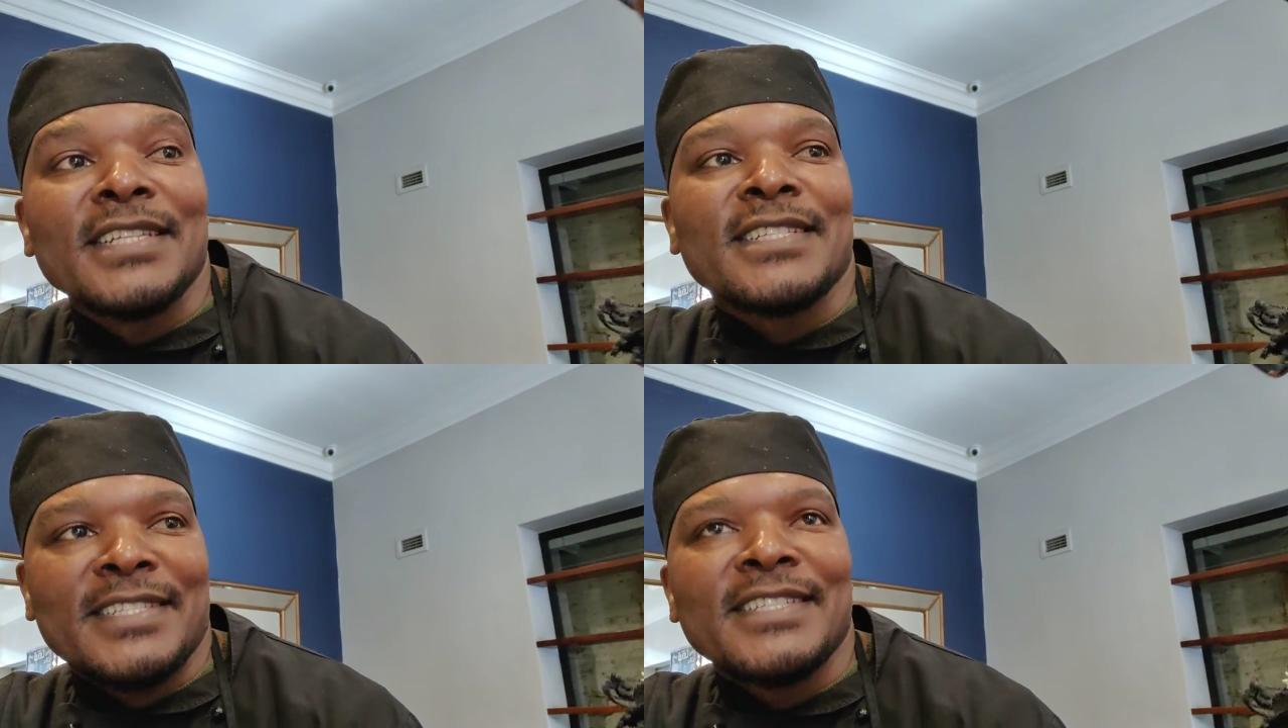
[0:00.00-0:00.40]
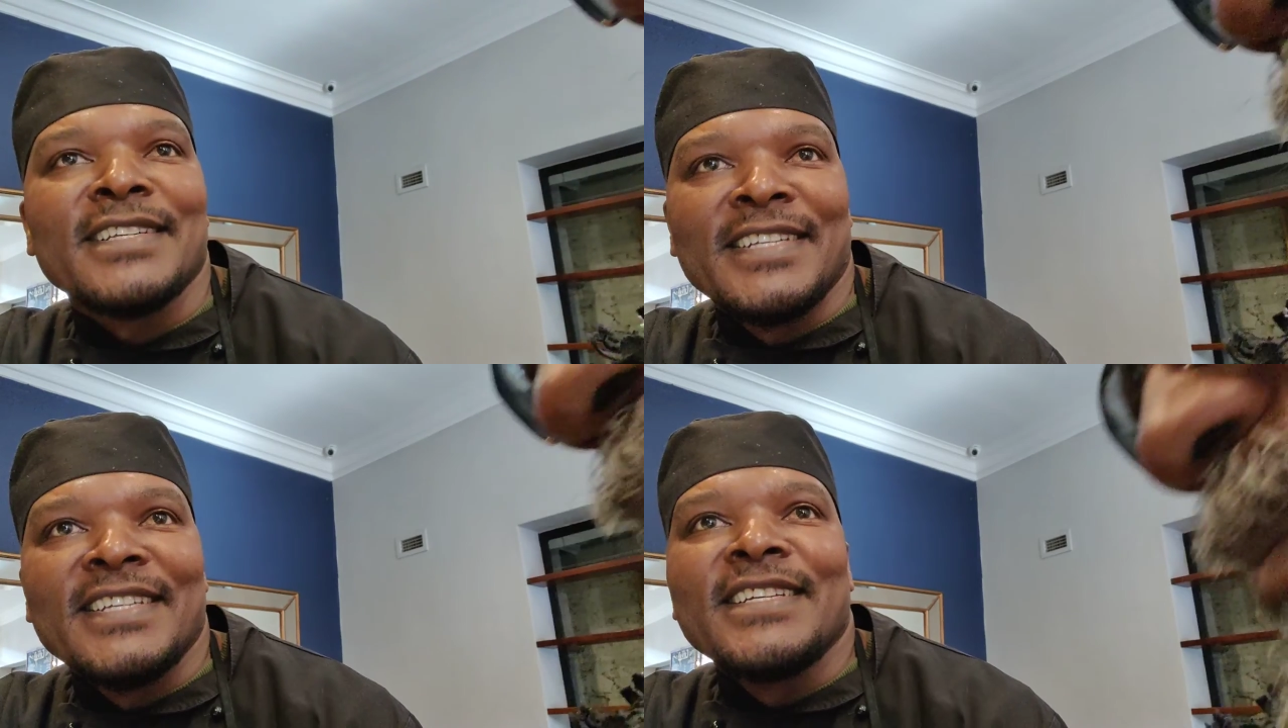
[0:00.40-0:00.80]
yes.
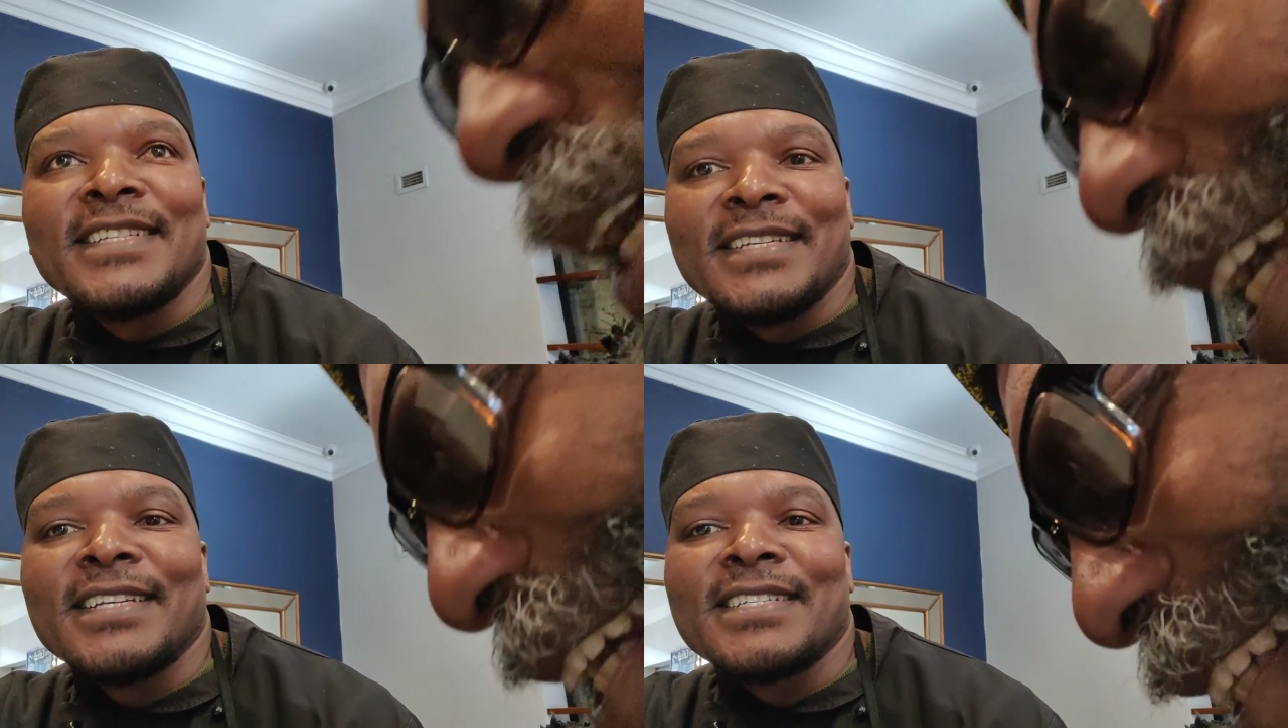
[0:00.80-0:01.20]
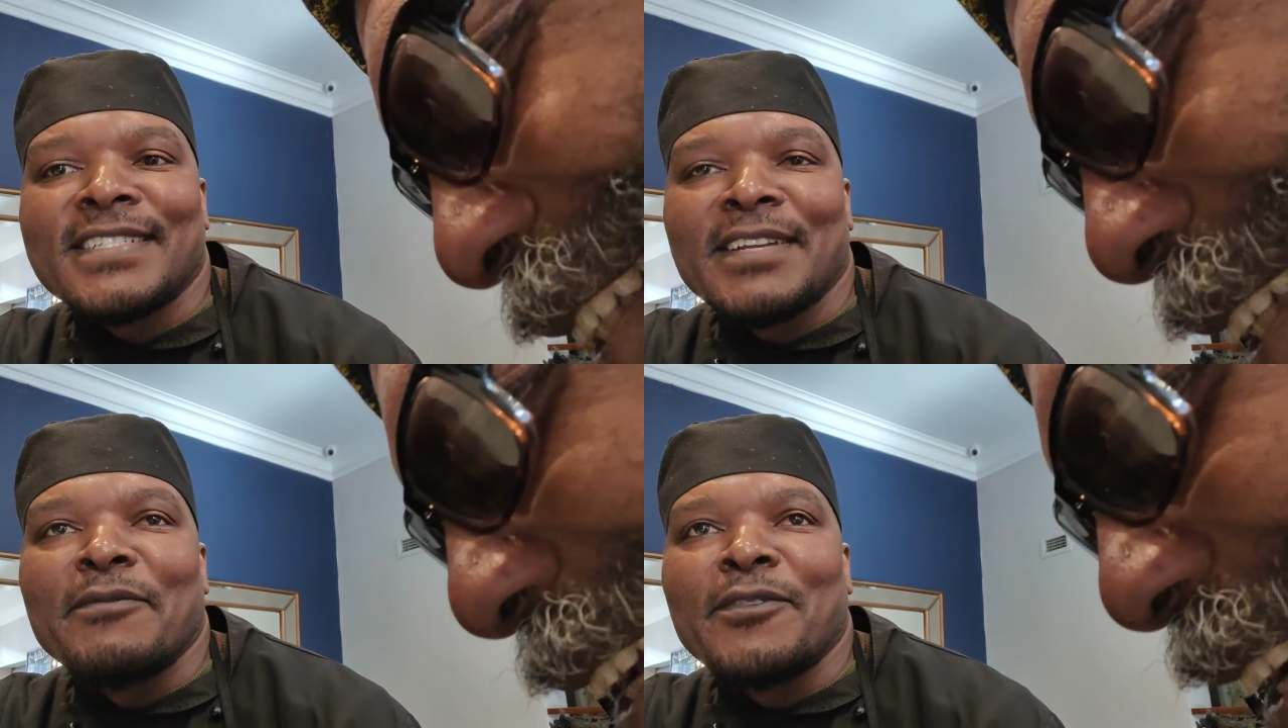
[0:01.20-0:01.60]
Oh
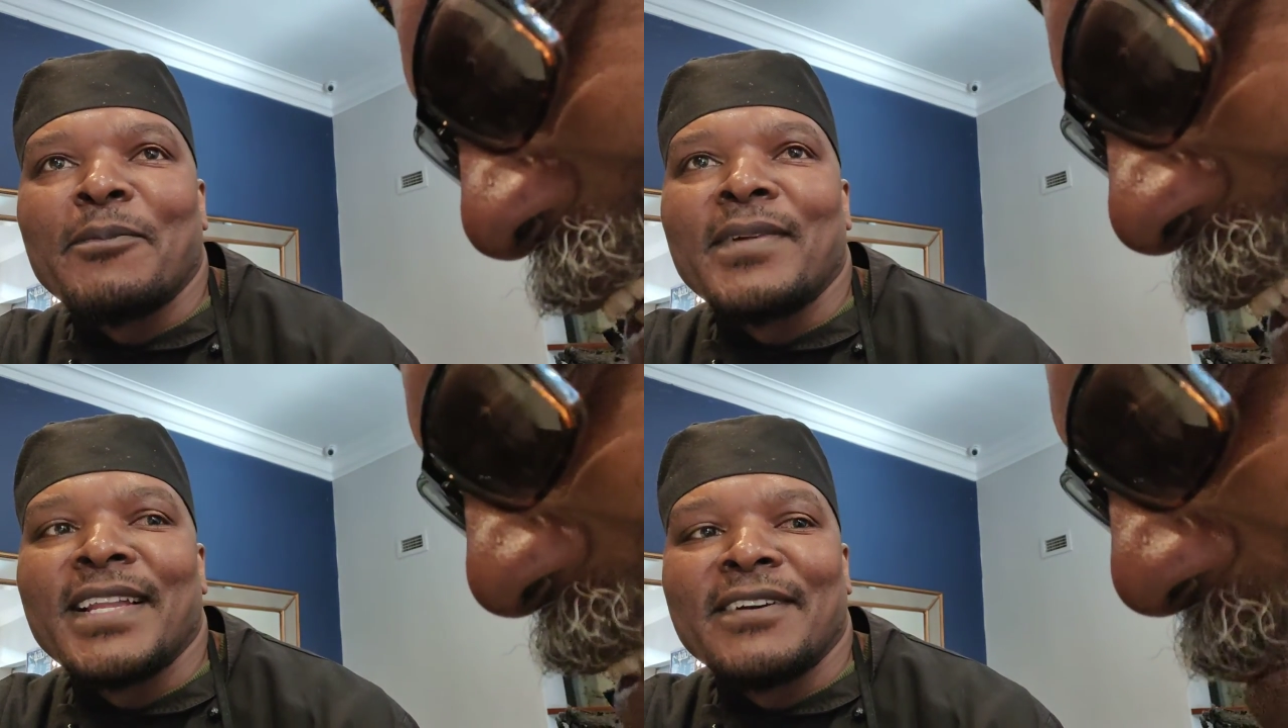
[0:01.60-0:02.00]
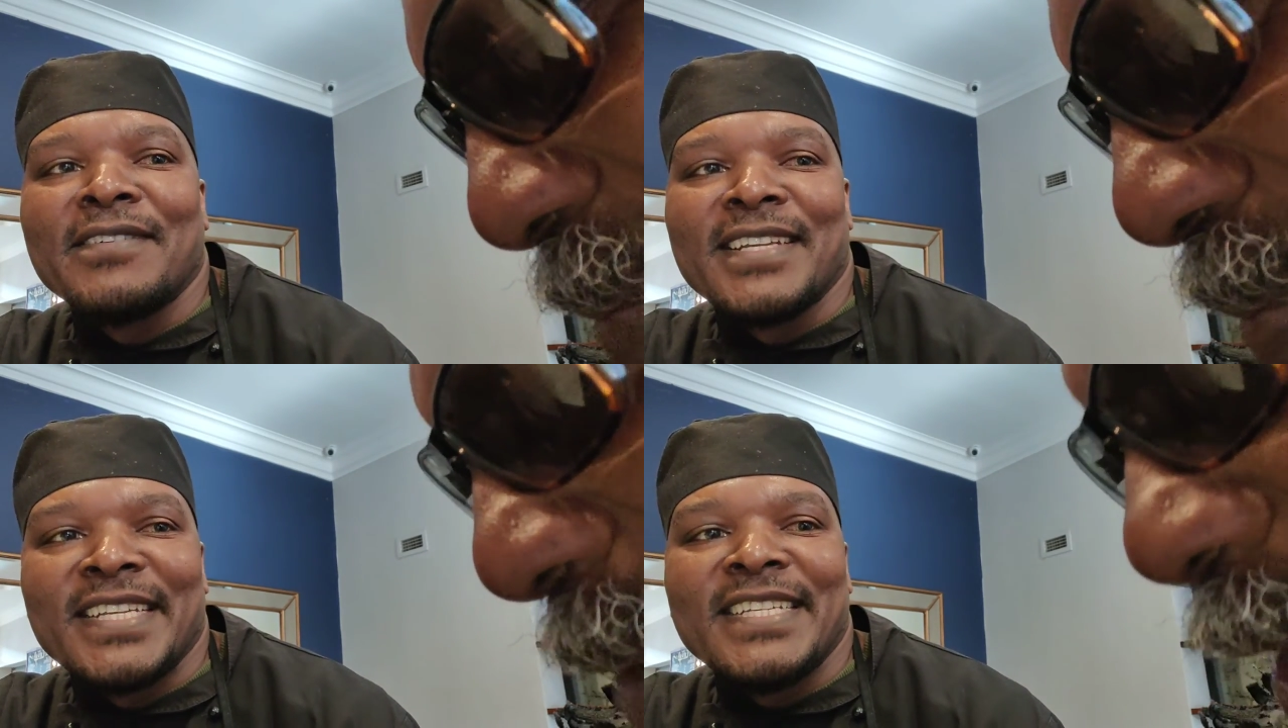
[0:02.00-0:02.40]
man. Yes, I'm from
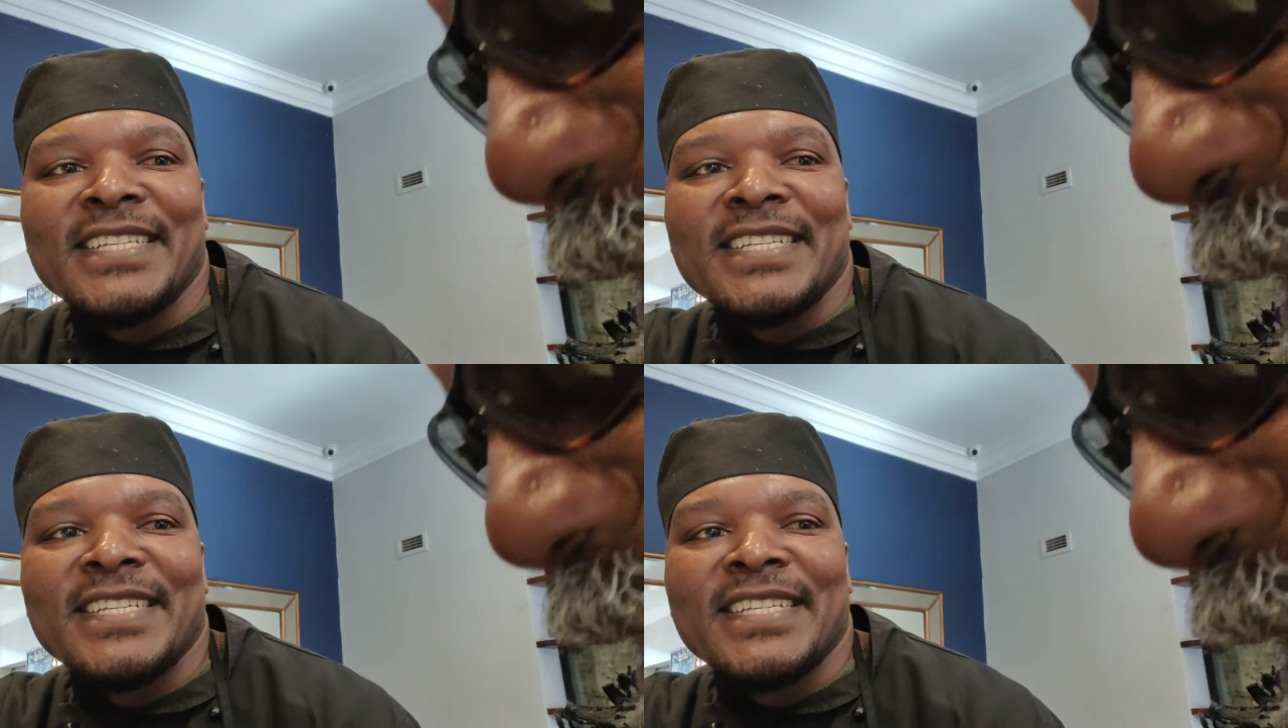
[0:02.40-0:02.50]
Malawi.